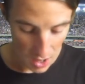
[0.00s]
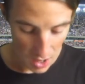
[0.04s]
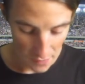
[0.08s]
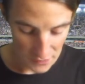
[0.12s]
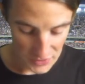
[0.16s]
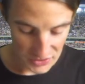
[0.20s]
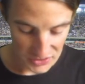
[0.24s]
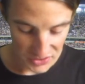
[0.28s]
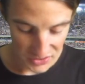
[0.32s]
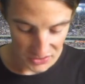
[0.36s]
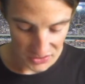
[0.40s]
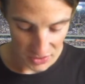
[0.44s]

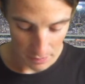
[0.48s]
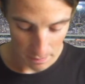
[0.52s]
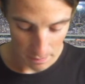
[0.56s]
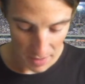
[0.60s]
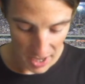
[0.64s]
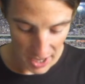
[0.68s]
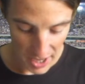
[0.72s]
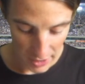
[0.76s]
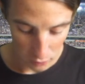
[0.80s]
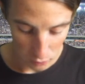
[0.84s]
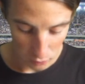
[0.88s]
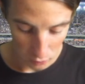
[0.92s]
This is the
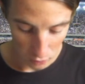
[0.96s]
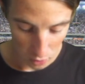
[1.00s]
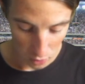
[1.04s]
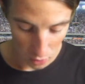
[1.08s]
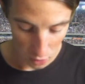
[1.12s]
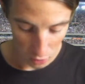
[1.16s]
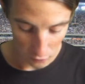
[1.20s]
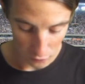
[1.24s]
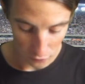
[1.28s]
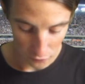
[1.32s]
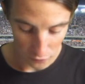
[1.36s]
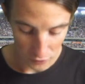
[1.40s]
battle
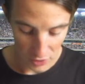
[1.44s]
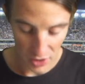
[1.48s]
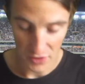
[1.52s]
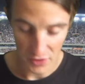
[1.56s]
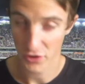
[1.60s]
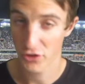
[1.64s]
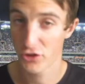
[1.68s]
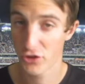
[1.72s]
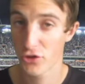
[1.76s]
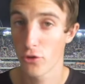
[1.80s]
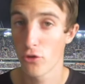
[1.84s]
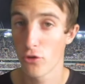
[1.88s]
of
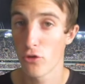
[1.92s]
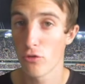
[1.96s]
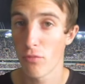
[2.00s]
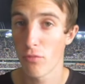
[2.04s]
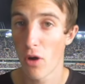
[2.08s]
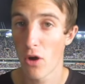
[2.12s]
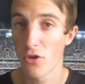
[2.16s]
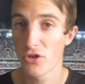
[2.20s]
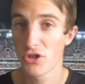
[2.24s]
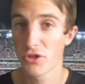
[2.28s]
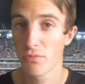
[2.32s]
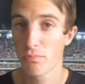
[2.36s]
the 2
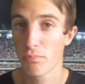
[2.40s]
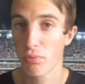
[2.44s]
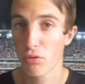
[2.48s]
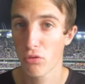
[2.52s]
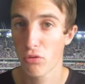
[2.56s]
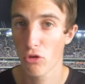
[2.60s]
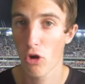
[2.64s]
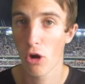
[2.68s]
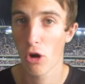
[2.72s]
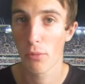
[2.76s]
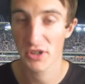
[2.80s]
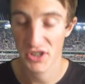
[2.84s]
most
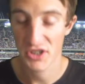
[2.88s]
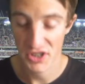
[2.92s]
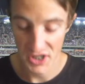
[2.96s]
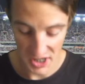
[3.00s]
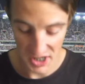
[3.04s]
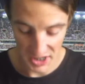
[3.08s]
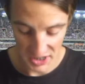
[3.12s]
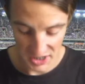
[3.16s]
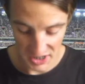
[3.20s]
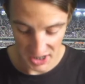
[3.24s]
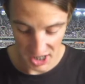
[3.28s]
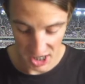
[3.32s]

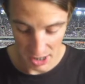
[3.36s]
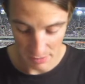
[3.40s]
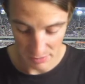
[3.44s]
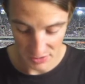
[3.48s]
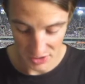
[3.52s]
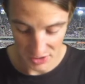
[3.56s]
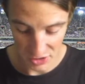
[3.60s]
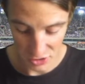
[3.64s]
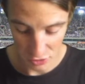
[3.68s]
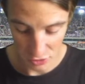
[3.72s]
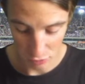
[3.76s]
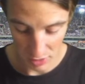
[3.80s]
promising
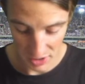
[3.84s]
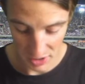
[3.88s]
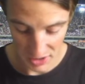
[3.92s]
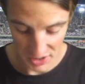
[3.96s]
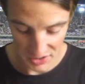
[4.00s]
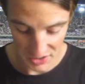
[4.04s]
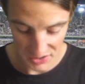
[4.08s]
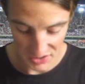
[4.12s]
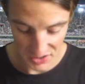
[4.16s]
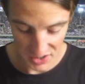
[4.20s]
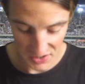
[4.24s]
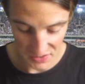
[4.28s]
teams in
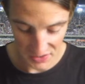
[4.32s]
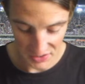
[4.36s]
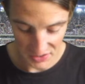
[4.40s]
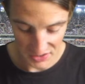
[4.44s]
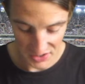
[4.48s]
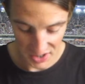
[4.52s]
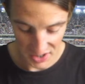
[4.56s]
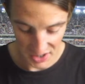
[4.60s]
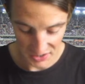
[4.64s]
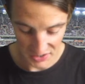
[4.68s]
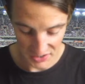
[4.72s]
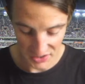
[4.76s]

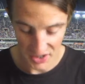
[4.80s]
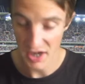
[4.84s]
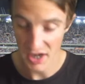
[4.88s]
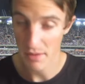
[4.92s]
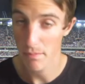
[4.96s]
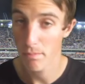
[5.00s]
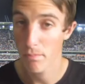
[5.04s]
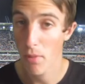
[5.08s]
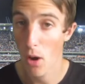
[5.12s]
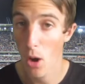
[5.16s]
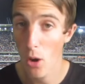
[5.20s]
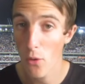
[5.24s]

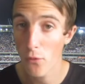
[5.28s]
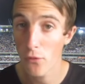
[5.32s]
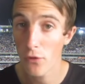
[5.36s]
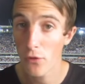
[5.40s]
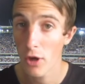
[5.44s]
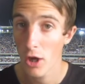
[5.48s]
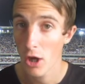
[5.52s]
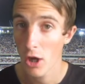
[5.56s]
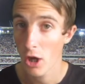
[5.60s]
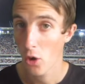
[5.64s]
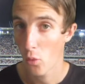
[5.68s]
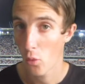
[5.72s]
2016,
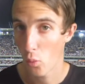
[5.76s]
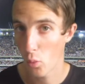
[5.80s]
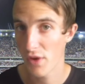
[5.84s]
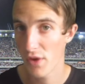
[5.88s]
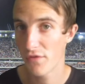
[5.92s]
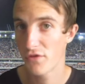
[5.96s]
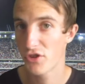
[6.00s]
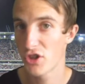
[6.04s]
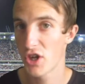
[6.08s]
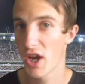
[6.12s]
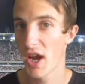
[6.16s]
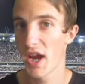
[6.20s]
both
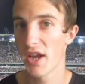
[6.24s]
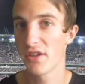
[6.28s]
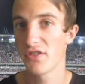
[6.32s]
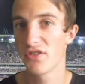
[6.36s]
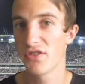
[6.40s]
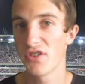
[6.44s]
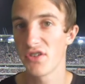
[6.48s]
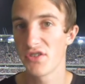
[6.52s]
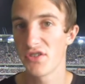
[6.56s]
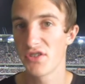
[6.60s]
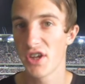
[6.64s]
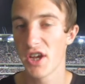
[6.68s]
with
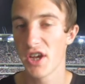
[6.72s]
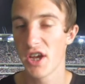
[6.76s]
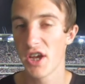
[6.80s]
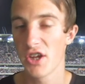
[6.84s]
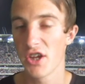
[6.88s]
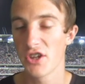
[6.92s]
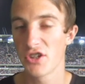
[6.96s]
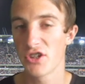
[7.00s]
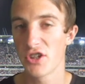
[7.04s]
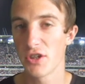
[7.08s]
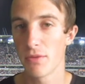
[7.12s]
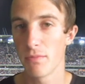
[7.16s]
chances
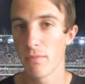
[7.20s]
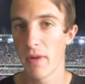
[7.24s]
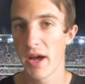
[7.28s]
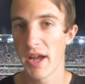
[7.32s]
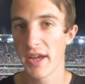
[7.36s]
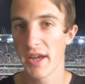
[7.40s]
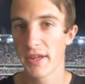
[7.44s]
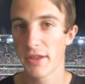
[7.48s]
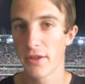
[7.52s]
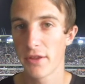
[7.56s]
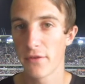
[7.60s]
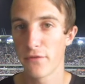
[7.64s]
to
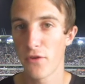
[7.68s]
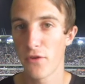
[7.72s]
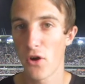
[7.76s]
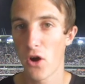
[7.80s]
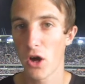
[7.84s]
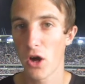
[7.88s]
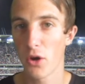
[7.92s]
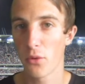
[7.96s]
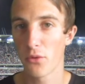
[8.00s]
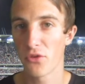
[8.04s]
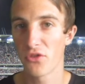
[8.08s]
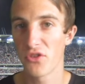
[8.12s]
make the
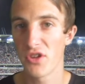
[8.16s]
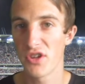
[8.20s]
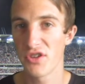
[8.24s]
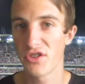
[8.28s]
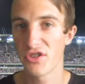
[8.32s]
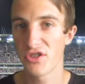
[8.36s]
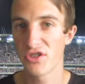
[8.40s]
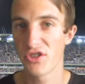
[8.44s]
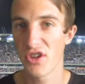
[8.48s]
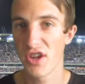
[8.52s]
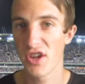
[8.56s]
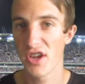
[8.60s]
finals
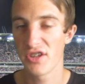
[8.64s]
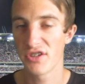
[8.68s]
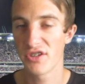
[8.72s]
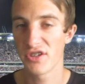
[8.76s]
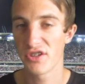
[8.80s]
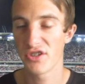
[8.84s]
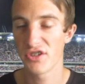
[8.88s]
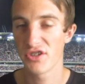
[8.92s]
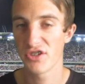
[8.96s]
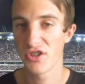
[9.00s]
this season.